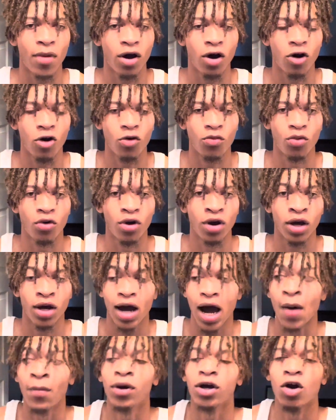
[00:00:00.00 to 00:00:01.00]
homeboy,
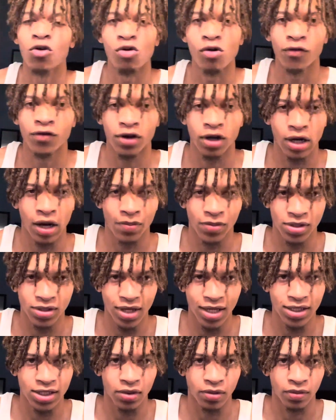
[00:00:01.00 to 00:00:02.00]
I'm gonna go over there and I'm gonna
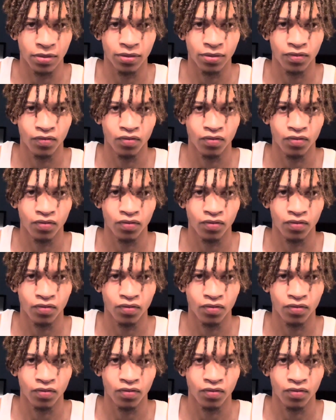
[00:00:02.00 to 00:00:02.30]
say something,